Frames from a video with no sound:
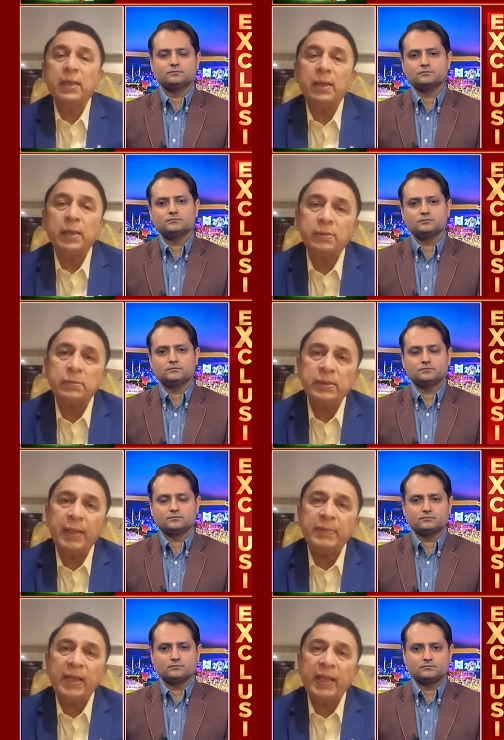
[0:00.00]
Speaker 1: uh, name
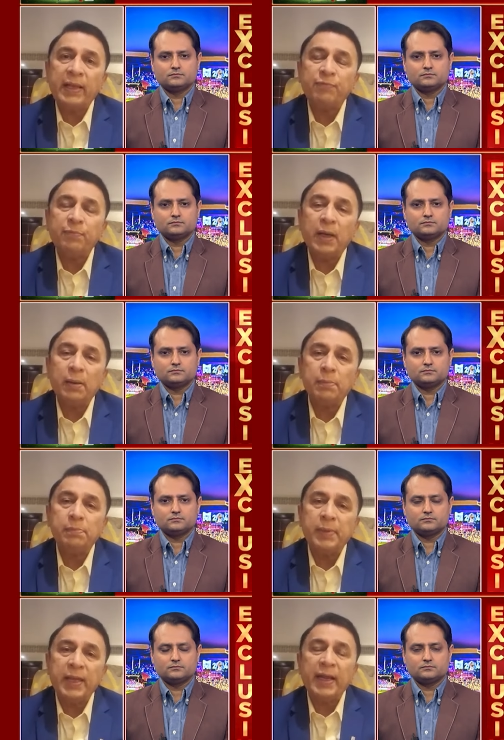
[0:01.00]
that I left uh,
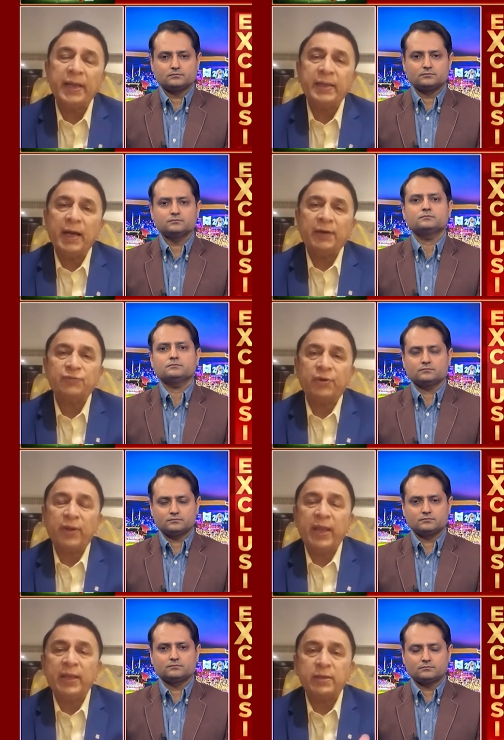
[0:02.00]
behind after
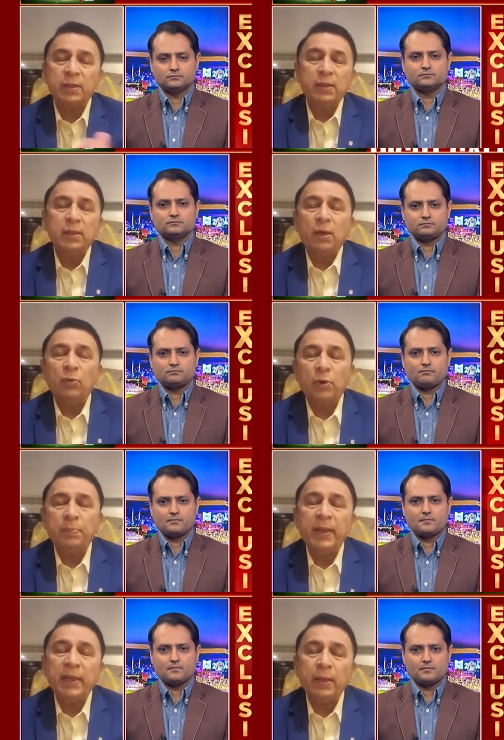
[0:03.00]
eight would
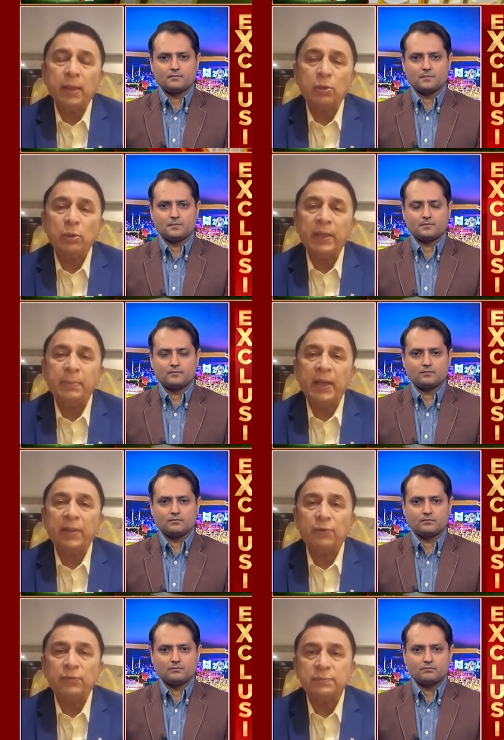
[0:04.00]
be uh, Kuldeep
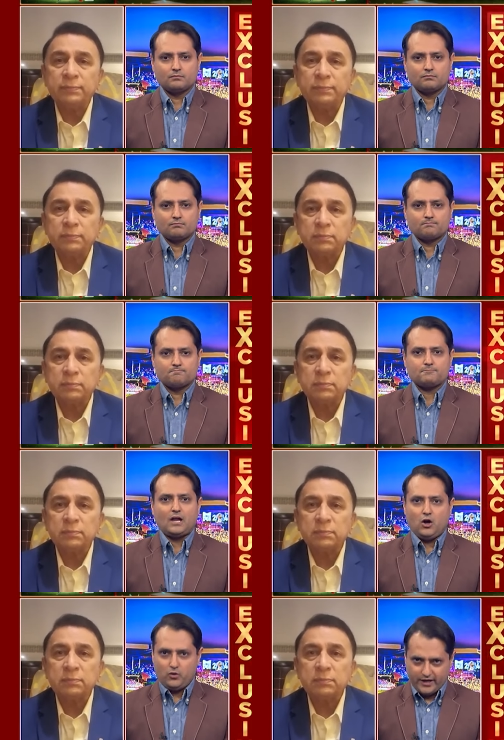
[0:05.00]
Yadav.
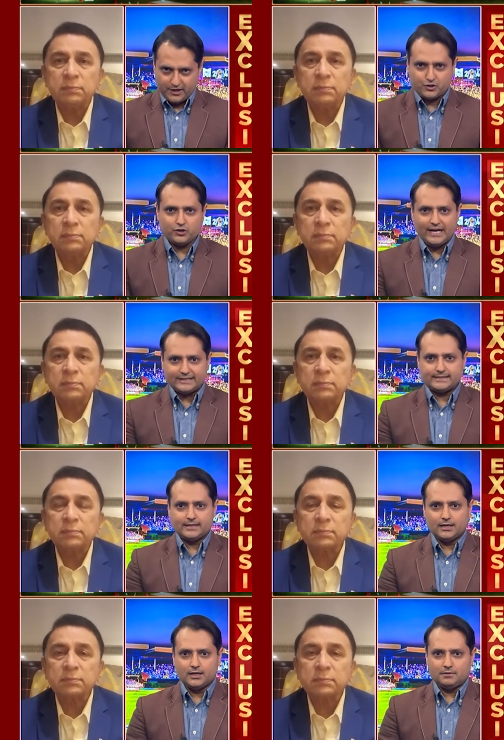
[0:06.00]
Speaker 2: Okay, so that's
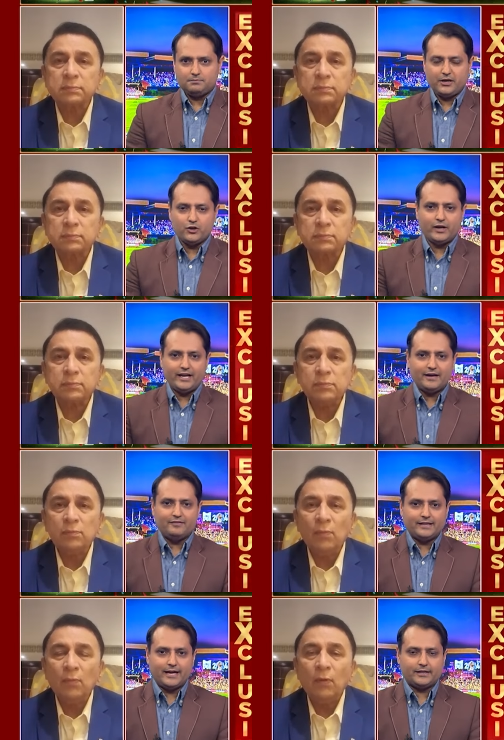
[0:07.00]
the you know
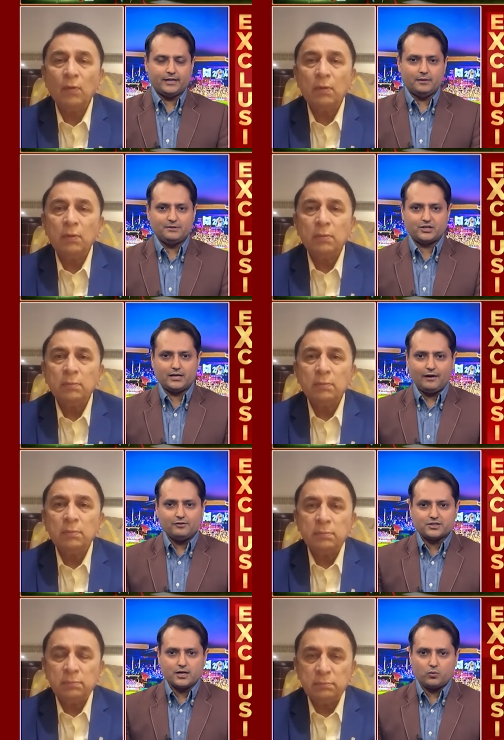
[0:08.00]
11 that uh, Mr.
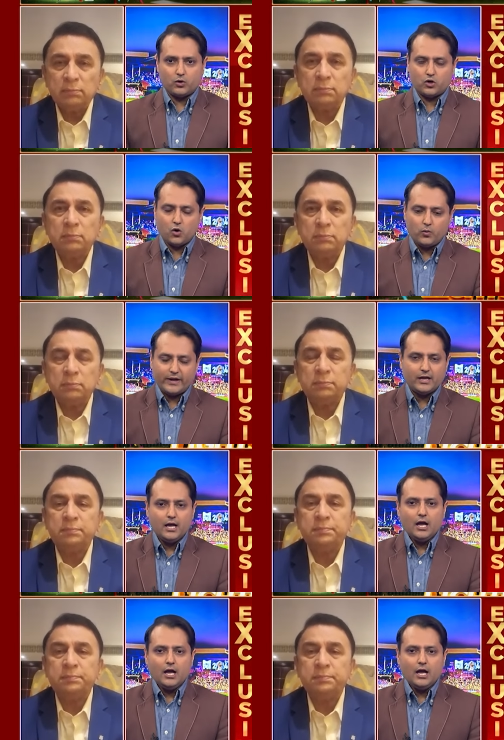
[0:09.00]
Gavaskar would go with.